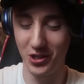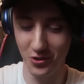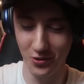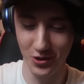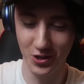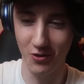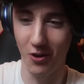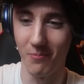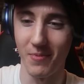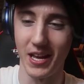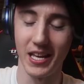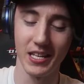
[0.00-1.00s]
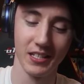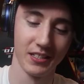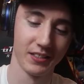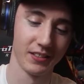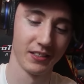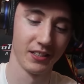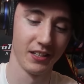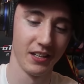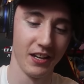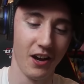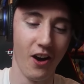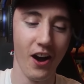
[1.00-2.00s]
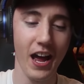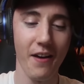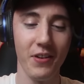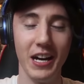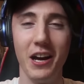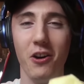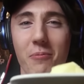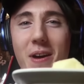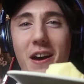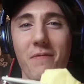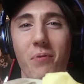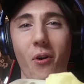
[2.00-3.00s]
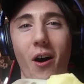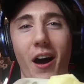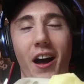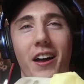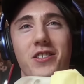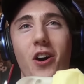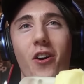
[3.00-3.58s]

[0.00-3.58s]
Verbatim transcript: wherein he would interview people involved with FNAF, including the voice